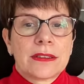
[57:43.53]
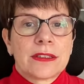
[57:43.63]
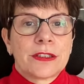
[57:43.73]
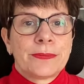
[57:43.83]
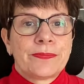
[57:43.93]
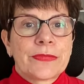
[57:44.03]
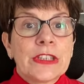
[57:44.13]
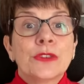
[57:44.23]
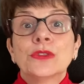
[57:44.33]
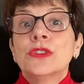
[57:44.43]
um,
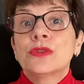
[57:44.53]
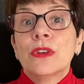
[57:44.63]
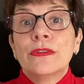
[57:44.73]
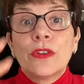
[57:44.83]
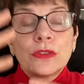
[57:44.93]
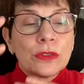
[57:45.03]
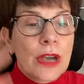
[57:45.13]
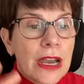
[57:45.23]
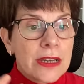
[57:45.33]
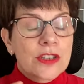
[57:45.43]
in order to avoid the
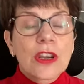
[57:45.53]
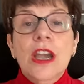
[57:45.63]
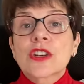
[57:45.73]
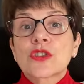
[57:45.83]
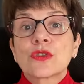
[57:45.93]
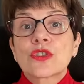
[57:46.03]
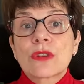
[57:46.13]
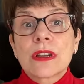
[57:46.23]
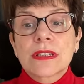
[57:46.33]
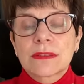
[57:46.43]
harsh harsh
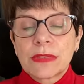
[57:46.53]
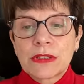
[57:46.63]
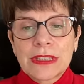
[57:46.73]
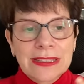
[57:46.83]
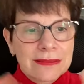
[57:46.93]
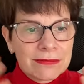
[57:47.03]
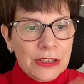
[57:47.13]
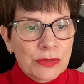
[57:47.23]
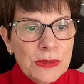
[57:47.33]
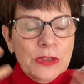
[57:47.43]
contrast because that
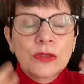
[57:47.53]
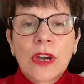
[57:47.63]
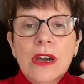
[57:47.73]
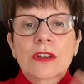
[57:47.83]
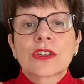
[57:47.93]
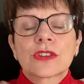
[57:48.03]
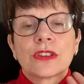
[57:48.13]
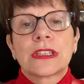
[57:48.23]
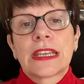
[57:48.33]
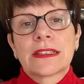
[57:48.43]
that would be too harsh
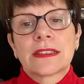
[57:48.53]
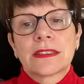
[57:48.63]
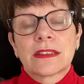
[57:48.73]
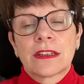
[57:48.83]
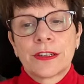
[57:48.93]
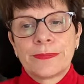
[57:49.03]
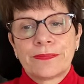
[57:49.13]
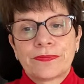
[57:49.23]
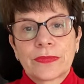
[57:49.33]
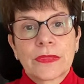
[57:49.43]
against
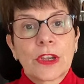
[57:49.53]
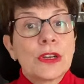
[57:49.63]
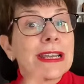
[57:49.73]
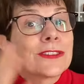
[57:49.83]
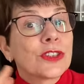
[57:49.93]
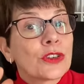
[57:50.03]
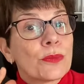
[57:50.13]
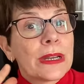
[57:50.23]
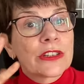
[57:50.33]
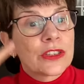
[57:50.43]
um, a lighter
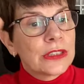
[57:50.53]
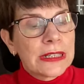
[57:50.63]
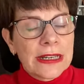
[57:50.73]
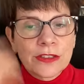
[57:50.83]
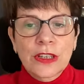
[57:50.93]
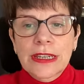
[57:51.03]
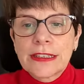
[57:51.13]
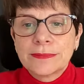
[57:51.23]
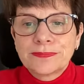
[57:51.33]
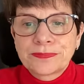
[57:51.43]
complexion and lighter hair.